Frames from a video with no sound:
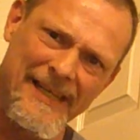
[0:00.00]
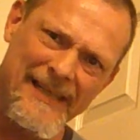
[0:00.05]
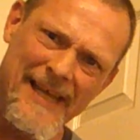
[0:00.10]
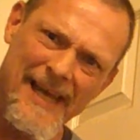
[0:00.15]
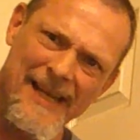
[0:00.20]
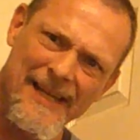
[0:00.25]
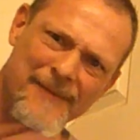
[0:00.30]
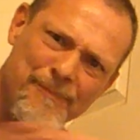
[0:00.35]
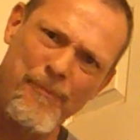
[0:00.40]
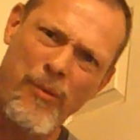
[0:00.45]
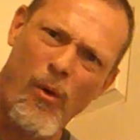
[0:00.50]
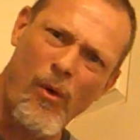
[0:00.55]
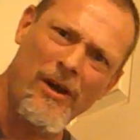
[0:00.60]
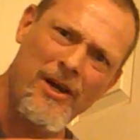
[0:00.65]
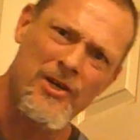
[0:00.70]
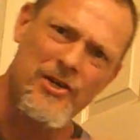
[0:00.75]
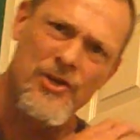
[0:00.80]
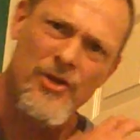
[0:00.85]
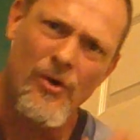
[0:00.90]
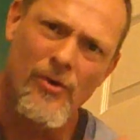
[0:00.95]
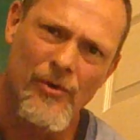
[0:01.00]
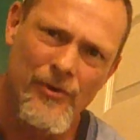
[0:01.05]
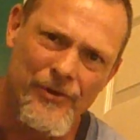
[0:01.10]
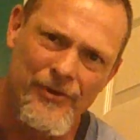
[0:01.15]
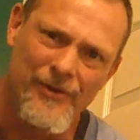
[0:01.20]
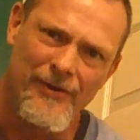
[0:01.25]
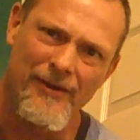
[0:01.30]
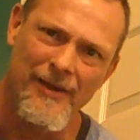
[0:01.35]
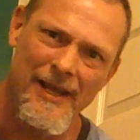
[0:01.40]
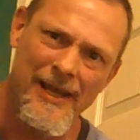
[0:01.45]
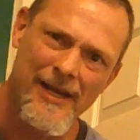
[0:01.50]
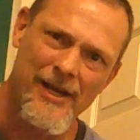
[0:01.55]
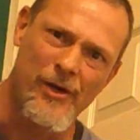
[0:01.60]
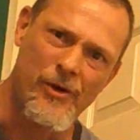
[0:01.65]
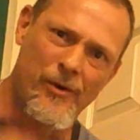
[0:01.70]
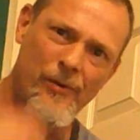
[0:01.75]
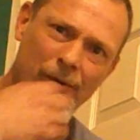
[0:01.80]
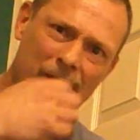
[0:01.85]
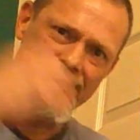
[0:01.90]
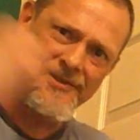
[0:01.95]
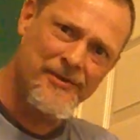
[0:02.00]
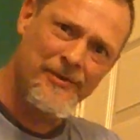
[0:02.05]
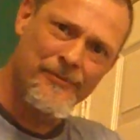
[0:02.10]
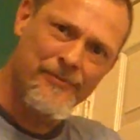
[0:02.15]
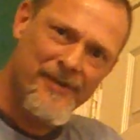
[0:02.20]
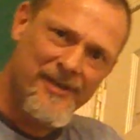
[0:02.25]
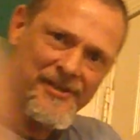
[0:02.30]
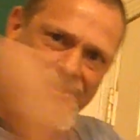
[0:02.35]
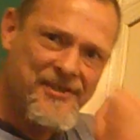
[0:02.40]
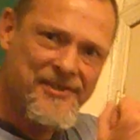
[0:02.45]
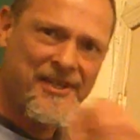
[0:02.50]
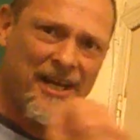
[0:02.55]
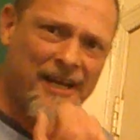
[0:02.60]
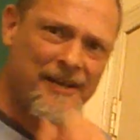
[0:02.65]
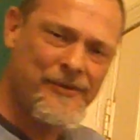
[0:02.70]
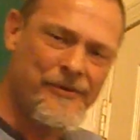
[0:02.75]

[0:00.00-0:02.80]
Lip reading: that pork shoulder, like grizzled with a stick